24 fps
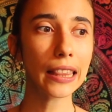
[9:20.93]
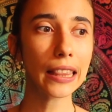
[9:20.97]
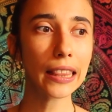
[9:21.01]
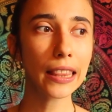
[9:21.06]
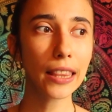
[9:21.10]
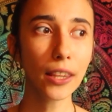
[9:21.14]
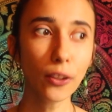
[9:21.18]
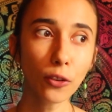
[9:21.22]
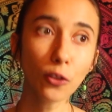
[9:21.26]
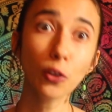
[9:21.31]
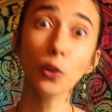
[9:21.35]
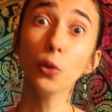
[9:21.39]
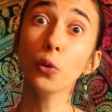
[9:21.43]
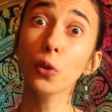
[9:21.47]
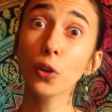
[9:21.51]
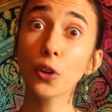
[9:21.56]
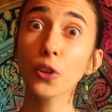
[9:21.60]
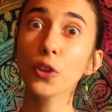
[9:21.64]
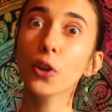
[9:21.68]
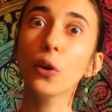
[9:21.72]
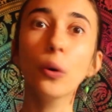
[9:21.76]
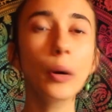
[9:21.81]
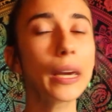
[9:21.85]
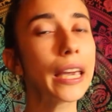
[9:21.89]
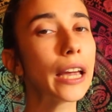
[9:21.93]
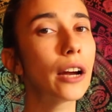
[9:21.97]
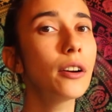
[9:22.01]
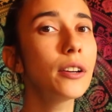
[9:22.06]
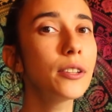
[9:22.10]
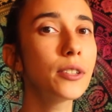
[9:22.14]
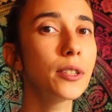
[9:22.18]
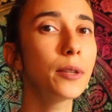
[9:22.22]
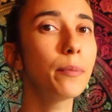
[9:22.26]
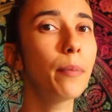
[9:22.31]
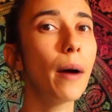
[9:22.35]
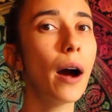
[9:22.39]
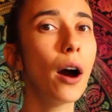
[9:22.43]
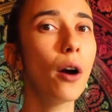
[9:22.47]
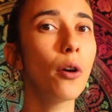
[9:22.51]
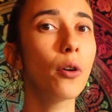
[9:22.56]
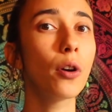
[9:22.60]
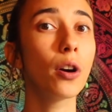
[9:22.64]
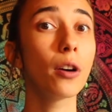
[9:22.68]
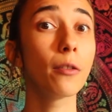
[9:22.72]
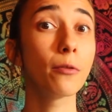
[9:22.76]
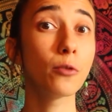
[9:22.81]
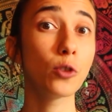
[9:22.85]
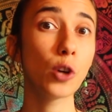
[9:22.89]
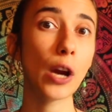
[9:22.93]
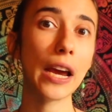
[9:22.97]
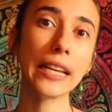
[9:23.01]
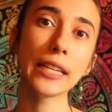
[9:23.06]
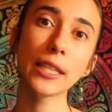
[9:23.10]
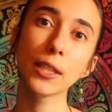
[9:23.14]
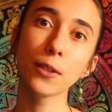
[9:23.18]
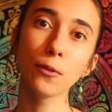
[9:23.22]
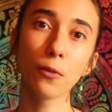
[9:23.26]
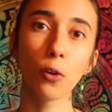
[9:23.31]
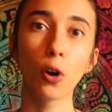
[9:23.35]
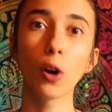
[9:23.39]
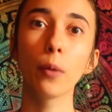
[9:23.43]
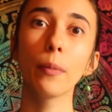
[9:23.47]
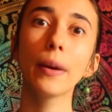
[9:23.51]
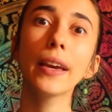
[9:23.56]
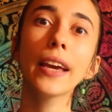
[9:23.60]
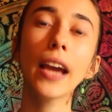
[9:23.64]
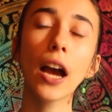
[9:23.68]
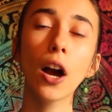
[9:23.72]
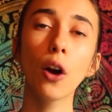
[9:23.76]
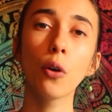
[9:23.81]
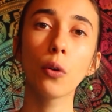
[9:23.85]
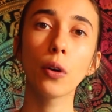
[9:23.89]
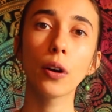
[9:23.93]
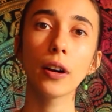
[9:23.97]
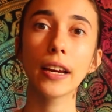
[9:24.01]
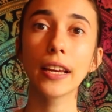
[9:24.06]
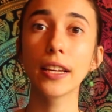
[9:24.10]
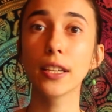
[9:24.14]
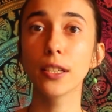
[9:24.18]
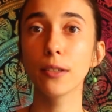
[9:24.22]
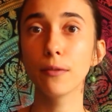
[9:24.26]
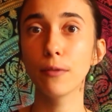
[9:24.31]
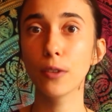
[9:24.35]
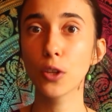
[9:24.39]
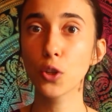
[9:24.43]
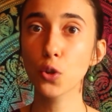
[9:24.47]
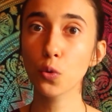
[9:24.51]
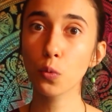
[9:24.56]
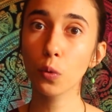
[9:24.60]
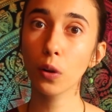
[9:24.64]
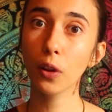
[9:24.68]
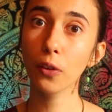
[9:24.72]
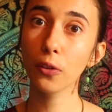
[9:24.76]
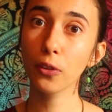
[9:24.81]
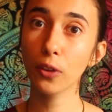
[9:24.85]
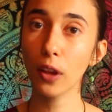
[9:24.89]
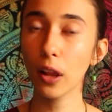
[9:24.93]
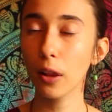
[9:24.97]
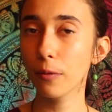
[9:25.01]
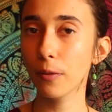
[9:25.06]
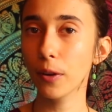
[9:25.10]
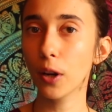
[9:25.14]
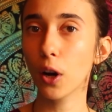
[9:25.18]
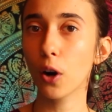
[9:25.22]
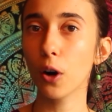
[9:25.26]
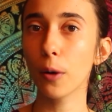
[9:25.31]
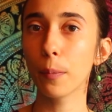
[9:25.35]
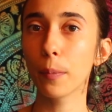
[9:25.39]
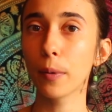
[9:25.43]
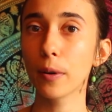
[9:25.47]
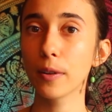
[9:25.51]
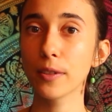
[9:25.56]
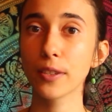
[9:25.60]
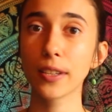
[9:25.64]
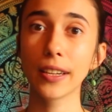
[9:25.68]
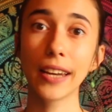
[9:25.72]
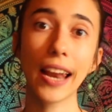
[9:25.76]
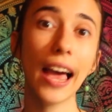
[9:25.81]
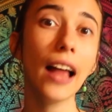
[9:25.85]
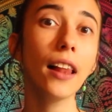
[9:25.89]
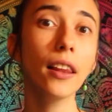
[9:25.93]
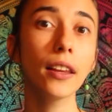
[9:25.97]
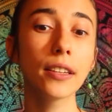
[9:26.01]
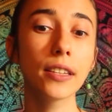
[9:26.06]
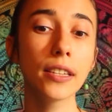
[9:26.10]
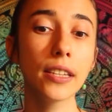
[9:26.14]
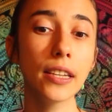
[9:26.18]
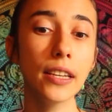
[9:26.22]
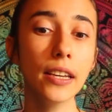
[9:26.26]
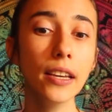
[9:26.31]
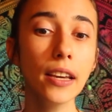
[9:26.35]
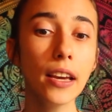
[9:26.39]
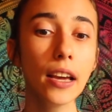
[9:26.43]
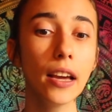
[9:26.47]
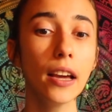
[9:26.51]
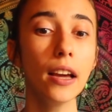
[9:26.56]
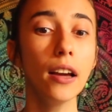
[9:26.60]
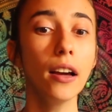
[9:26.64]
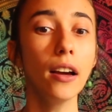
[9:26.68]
this lunar tone carries the power of transforming our individual self and our personality